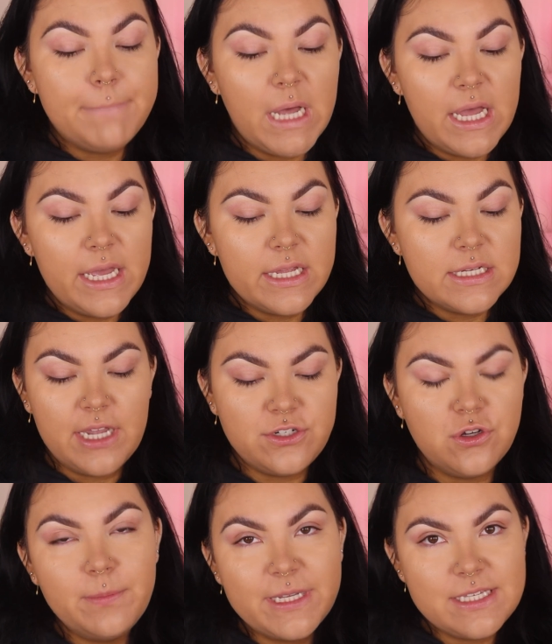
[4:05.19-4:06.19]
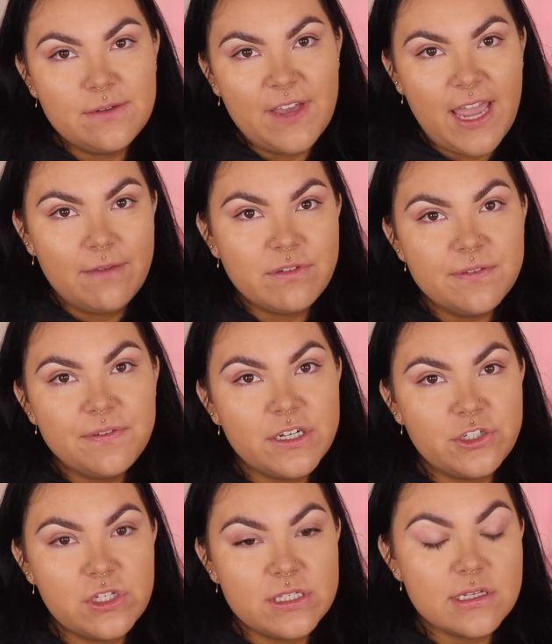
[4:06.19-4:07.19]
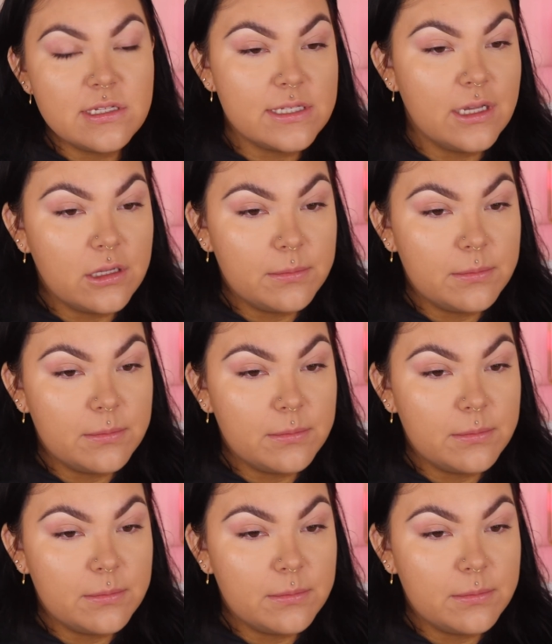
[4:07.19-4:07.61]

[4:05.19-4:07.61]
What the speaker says: but I told myself I have to finish this concealer